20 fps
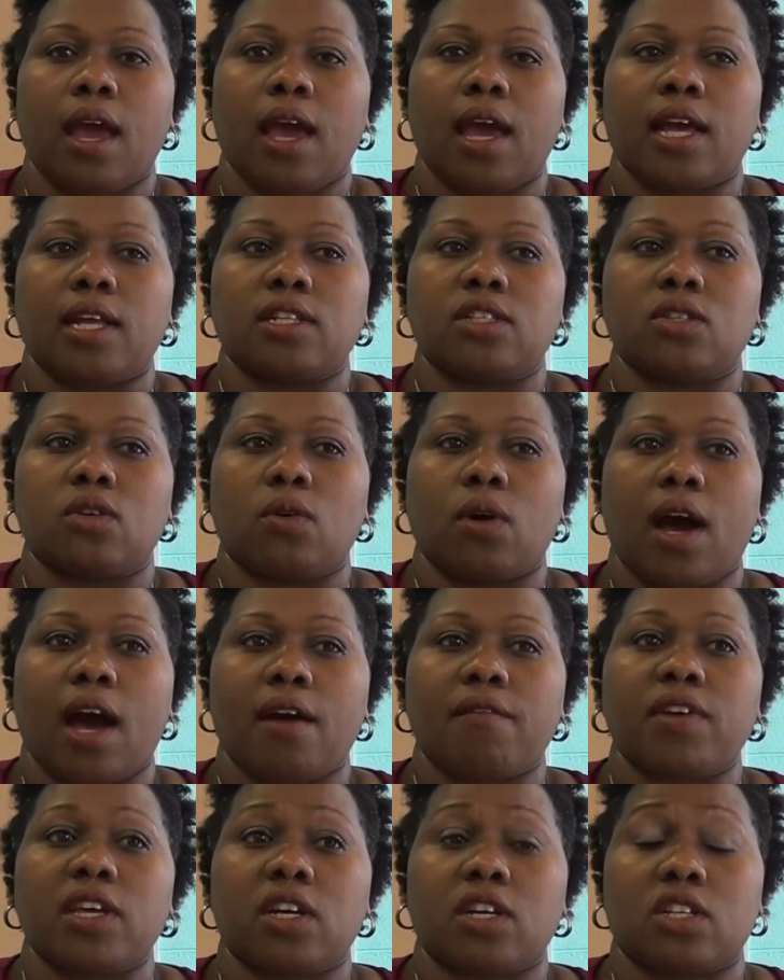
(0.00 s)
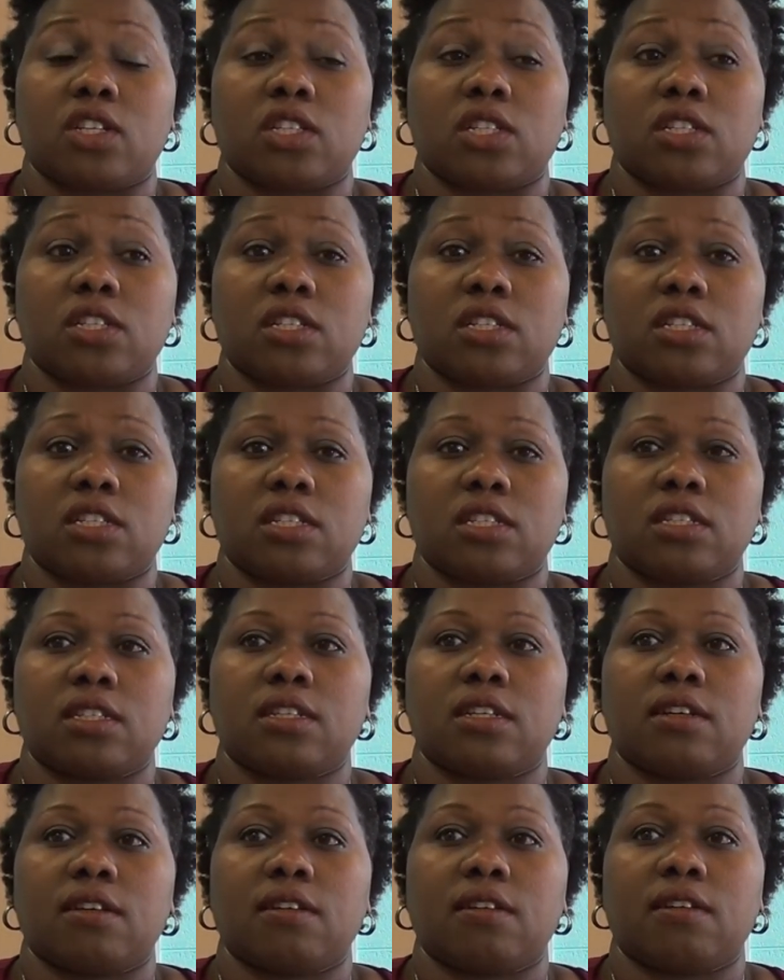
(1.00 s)
And so having a church
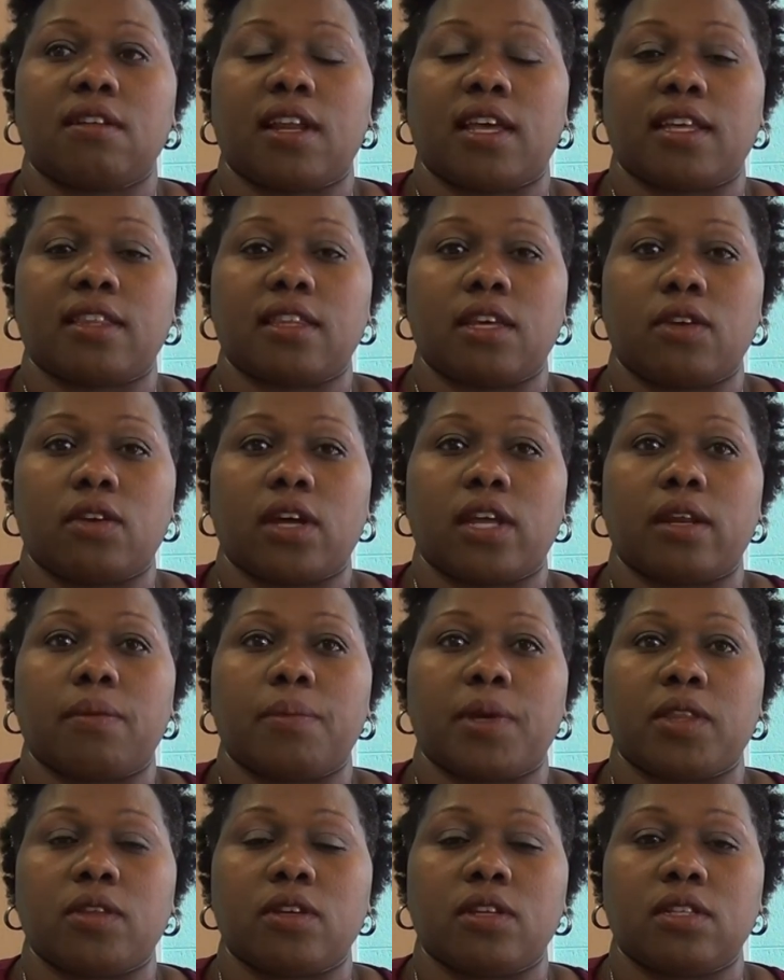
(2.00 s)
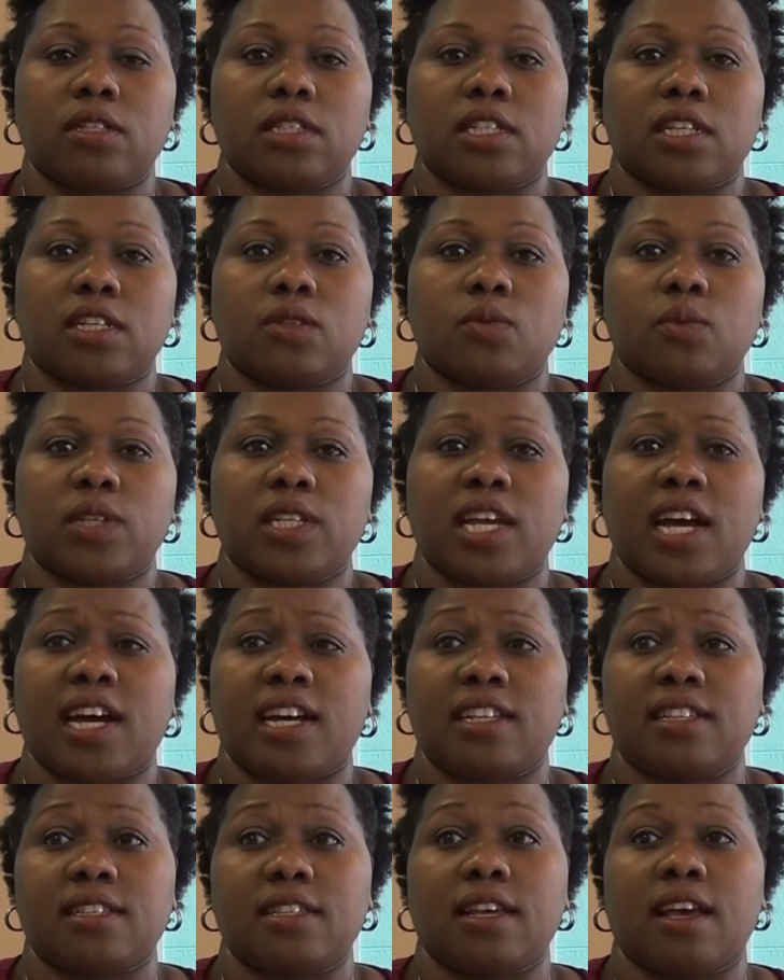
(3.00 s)
like the United Methodist Church, which
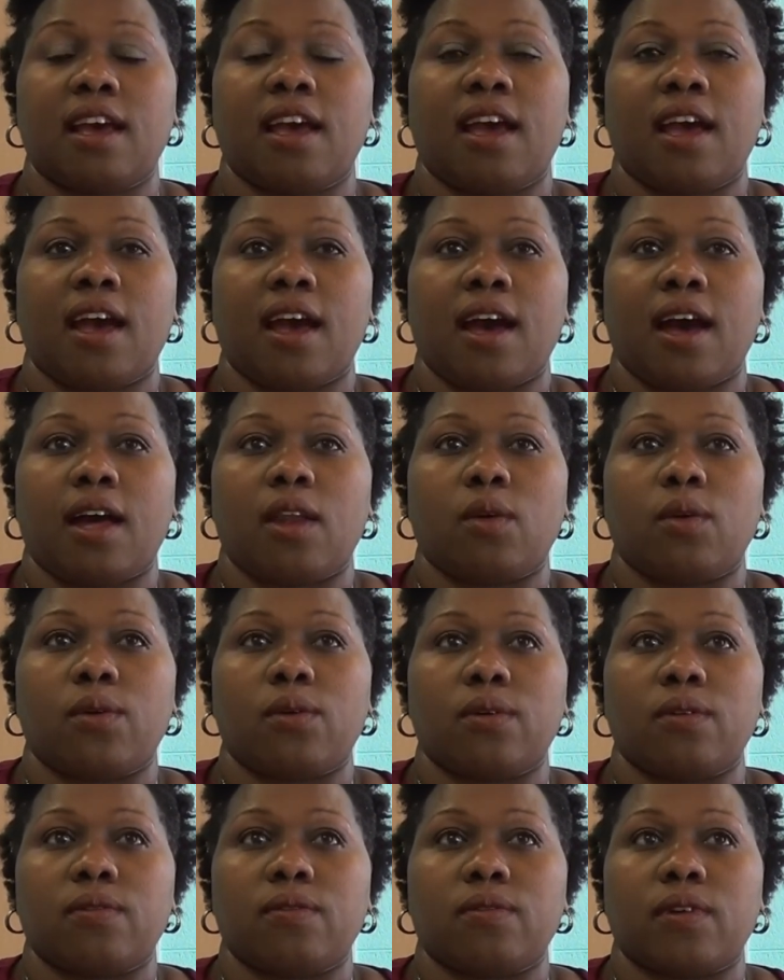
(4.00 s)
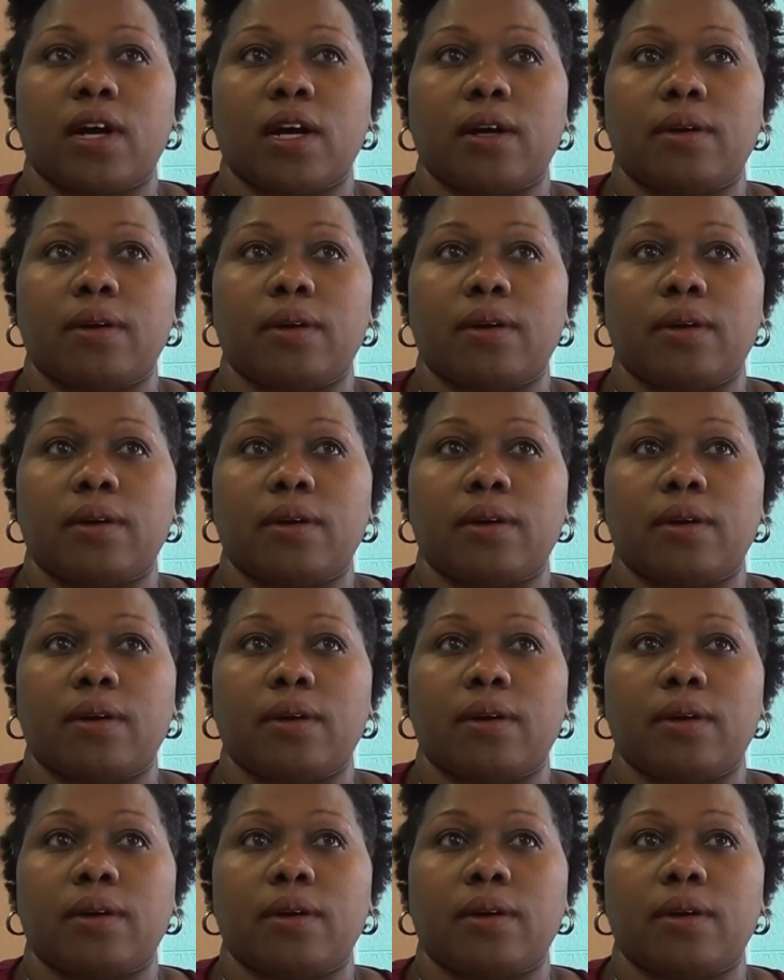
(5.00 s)
has a lot of